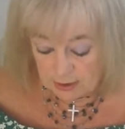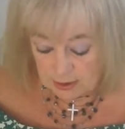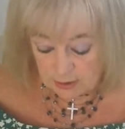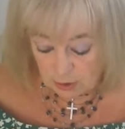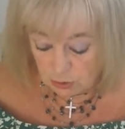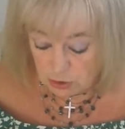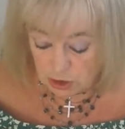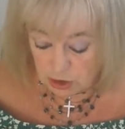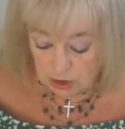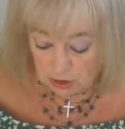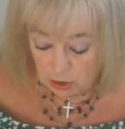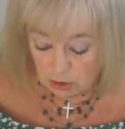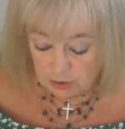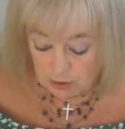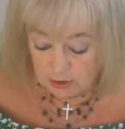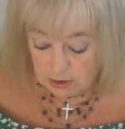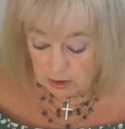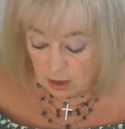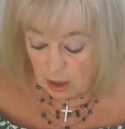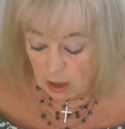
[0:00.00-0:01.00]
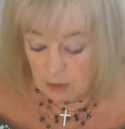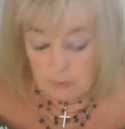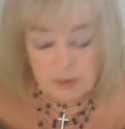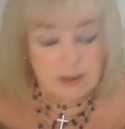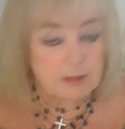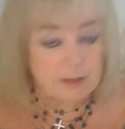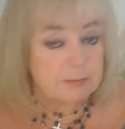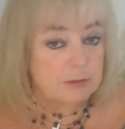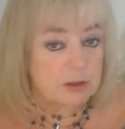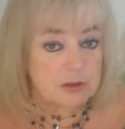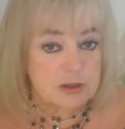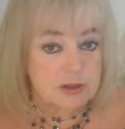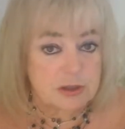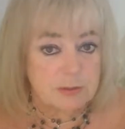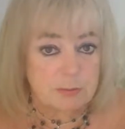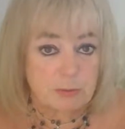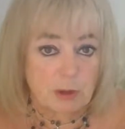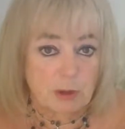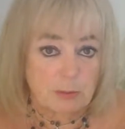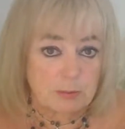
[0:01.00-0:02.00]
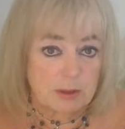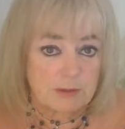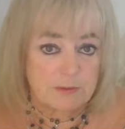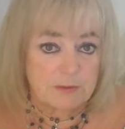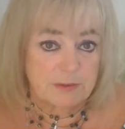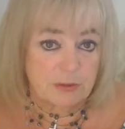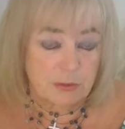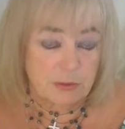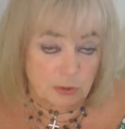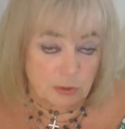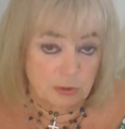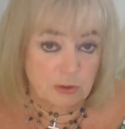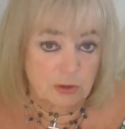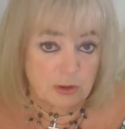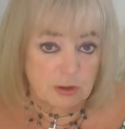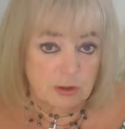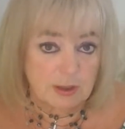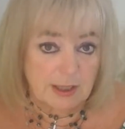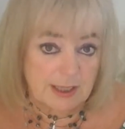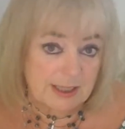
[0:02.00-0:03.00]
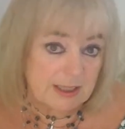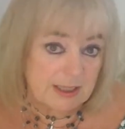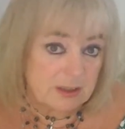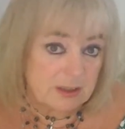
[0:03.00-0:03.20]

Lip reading: So she got in the car with him because she probably thought he